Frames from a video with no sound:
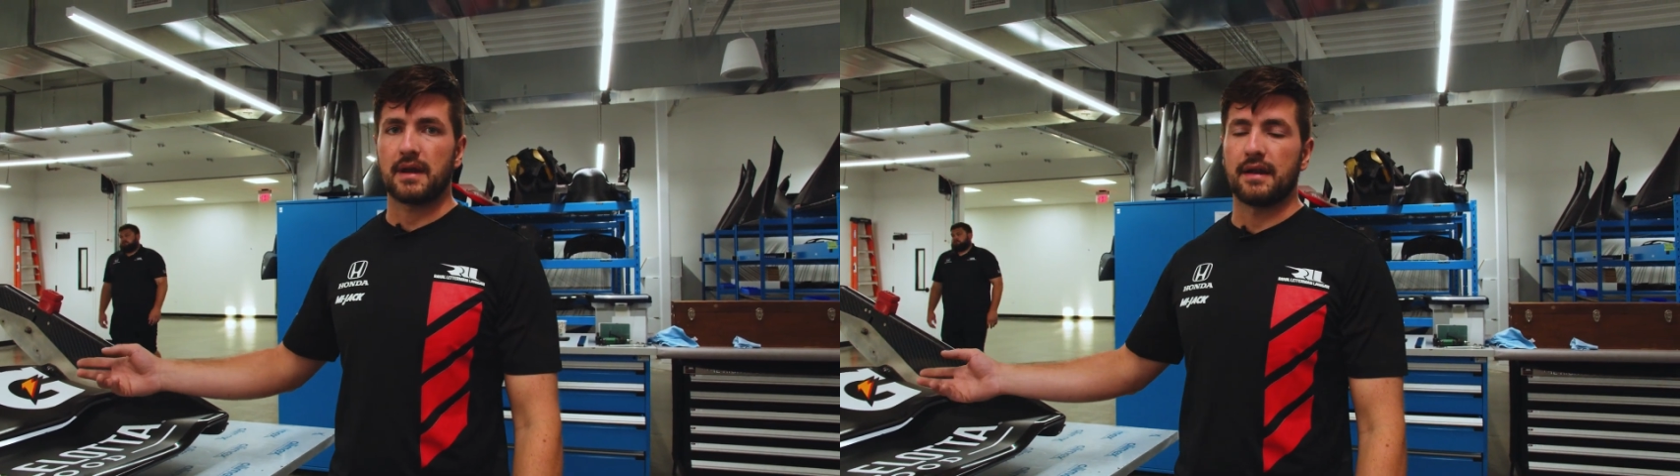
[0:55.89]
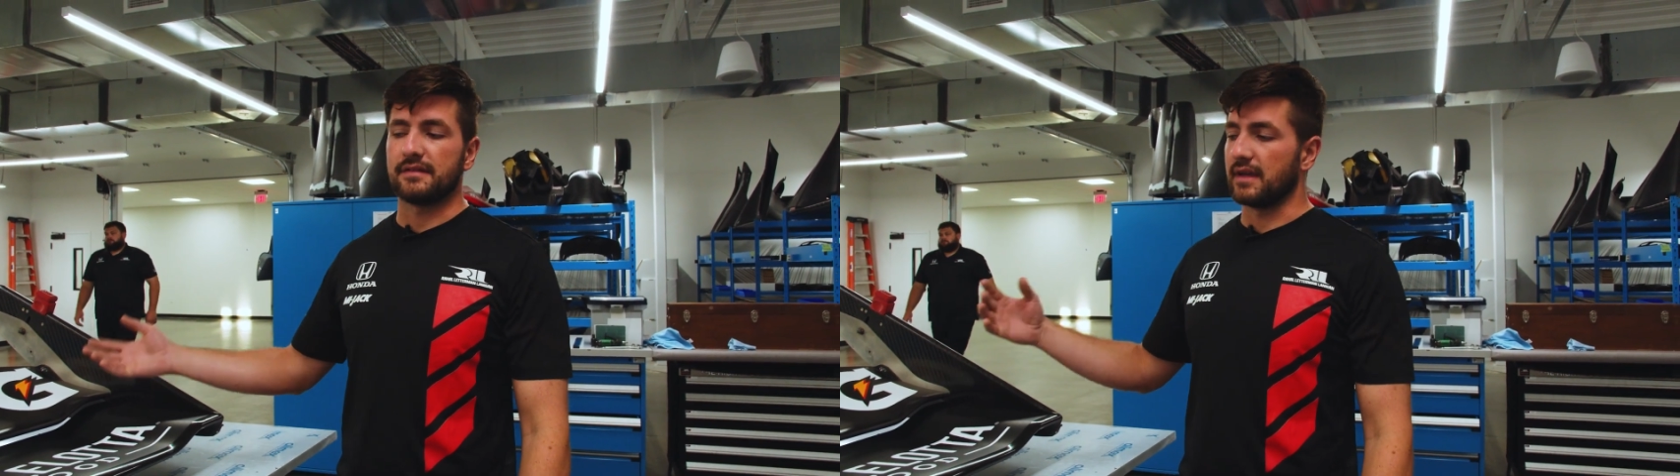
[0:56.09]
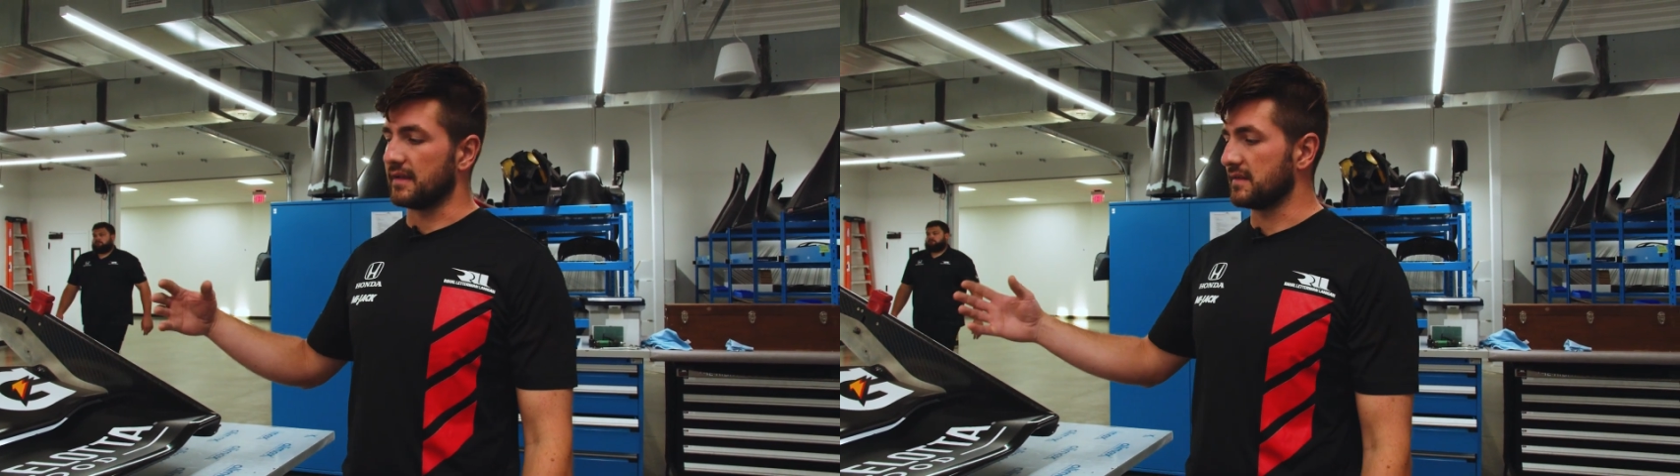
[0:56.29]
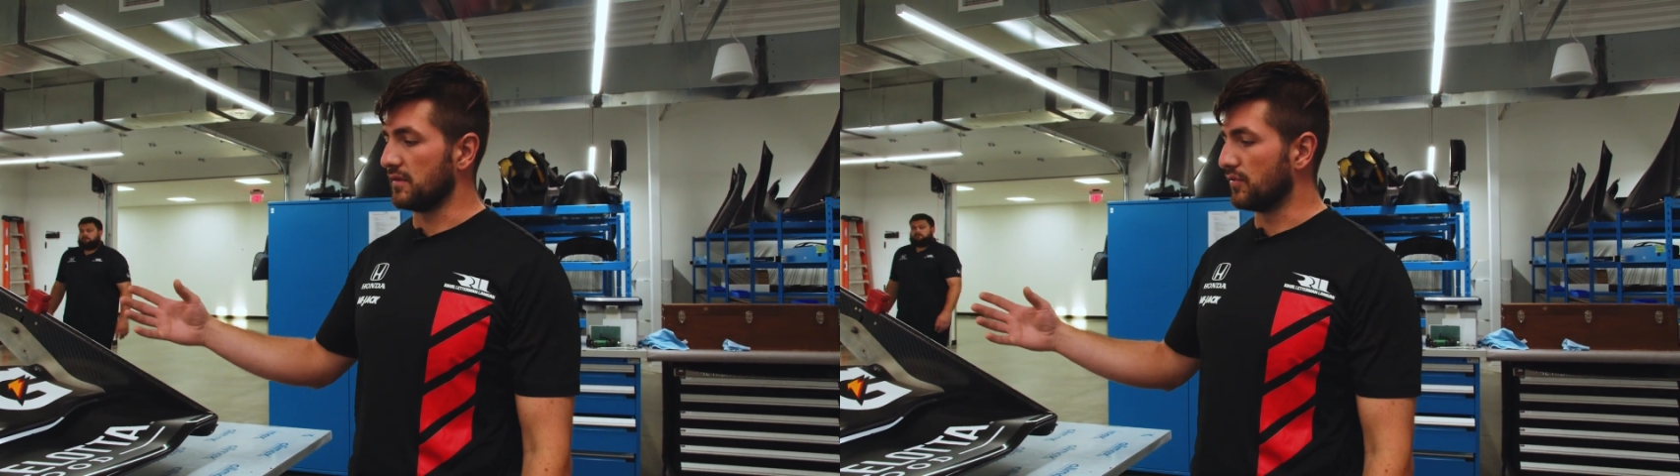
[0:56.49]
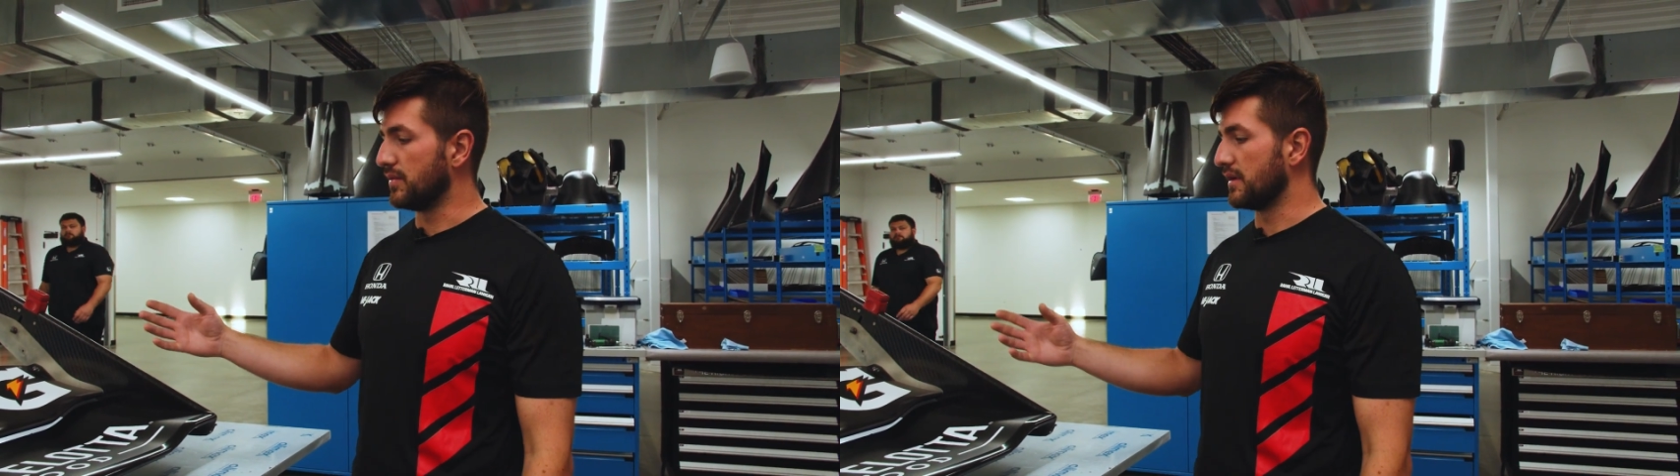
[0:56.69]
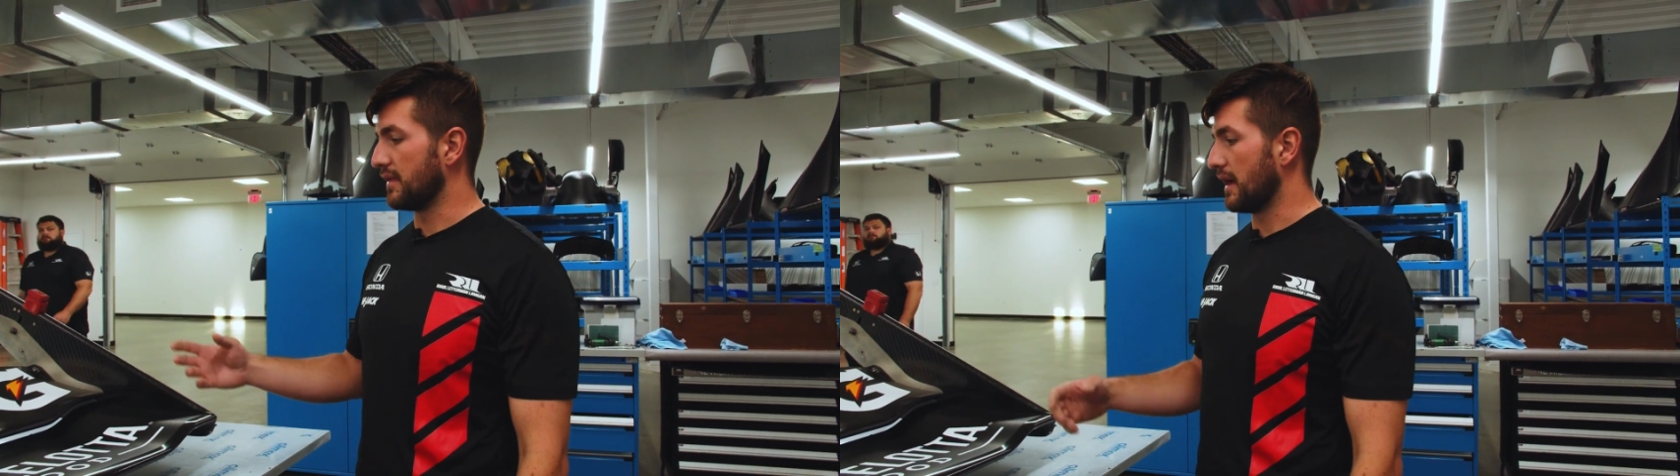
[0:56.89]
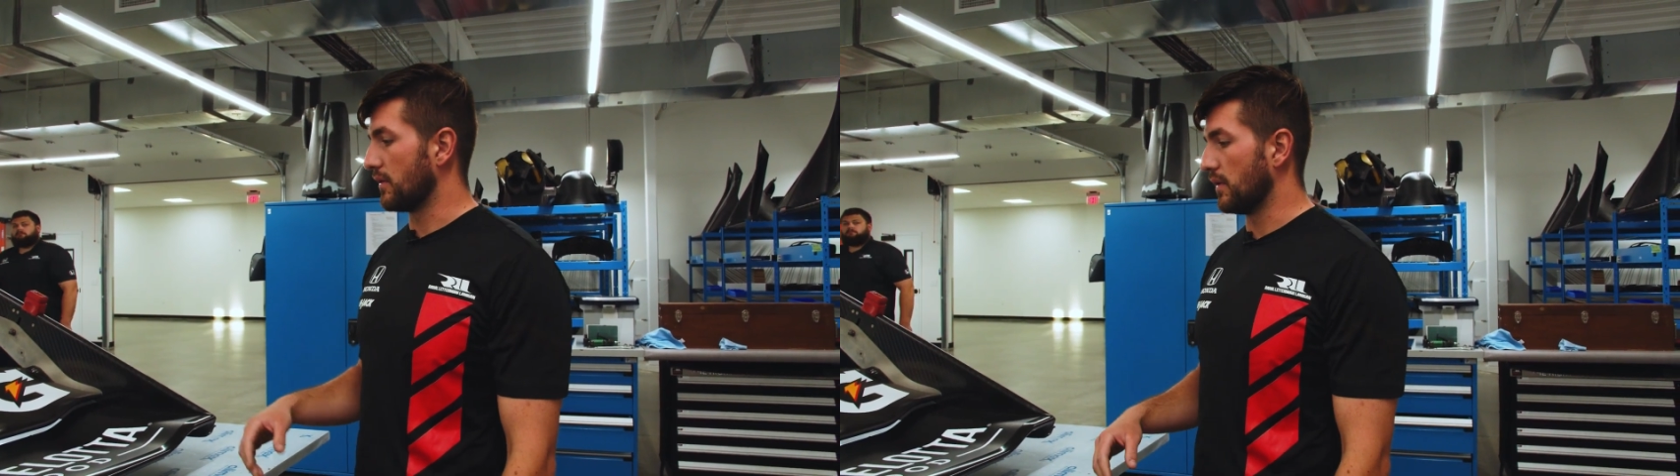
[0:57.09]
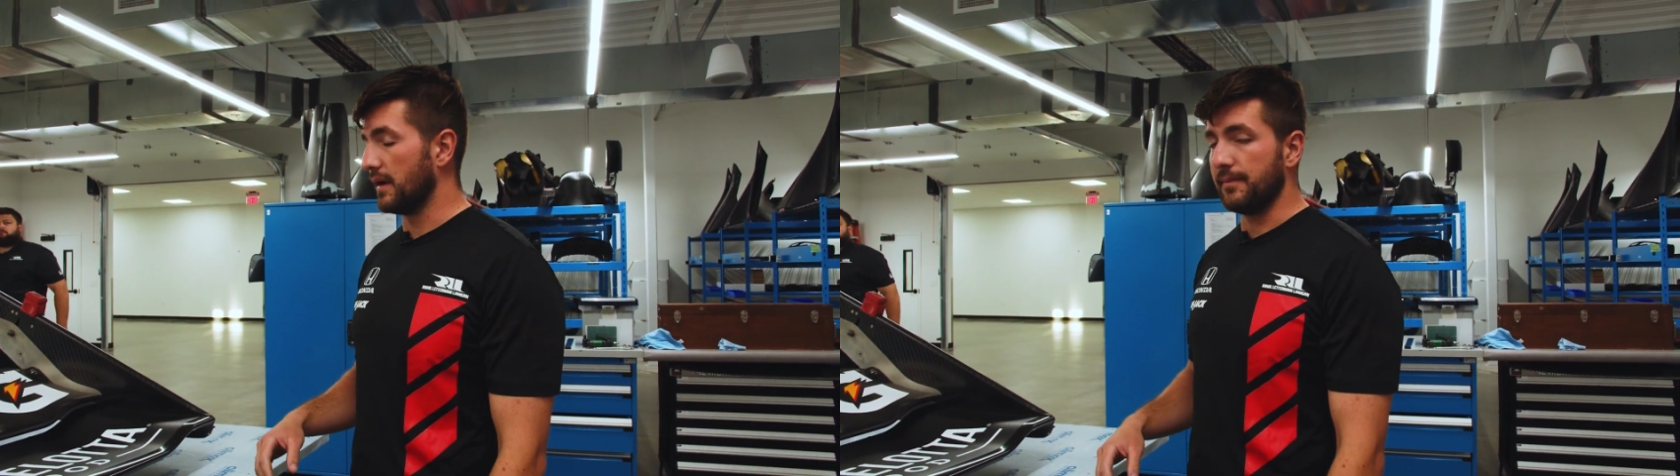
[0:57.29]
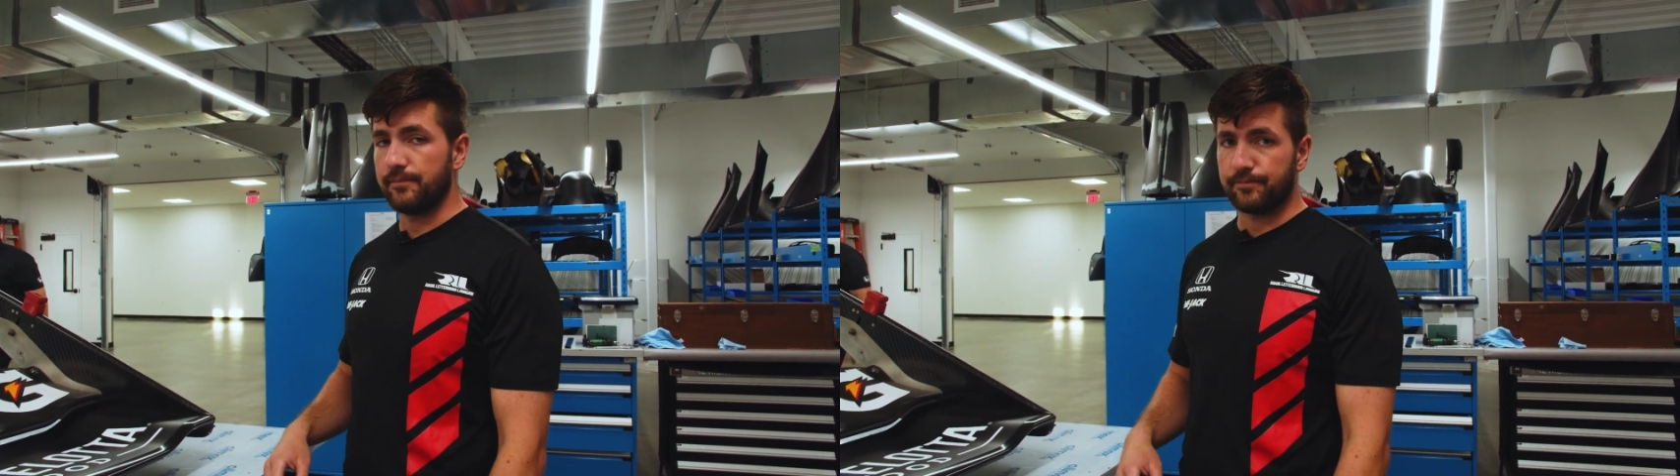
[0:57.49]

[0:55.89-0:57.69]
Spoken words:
kind of takes a little bit of that away.